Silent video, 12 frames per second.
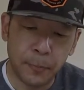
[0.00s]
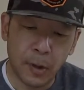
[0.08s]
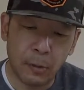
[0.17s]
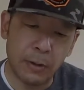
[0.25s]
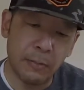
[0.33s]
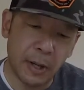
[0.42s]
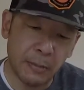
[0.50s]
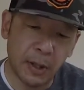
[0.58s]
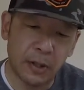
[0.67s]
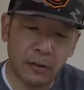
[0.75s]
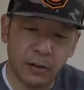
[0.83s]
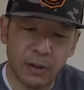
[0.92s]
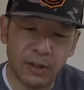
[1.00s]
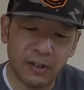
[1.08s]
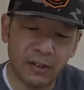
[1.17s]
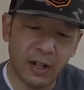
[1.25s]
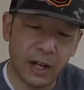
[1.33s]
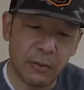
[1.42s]
green pumpkin. So
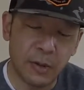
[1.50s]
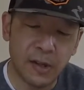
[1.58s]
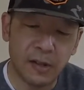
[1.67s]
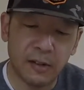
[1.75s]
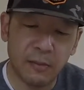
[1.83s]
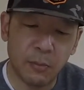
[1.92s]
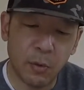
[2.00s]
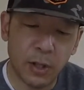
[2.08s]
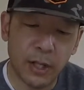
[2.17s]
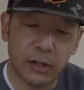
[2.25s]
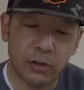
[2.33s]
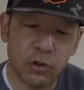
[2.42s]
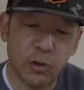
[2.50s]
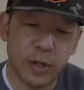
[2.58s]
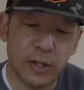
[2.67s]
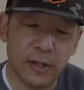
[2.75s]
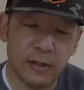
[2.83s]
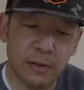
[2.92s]
I would say it's more like a
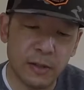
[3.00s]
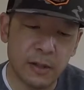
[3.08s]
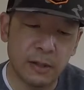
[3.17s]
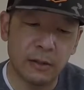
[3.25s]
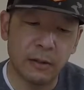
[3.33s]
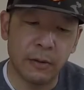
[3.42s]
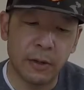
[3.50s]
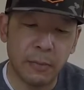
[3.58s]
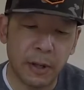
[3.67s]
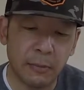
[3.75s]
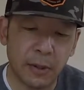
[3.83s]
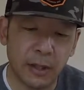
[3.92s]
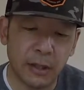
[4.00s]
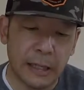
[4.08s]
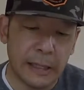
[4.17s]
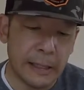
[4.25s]
translucent green pumpkin.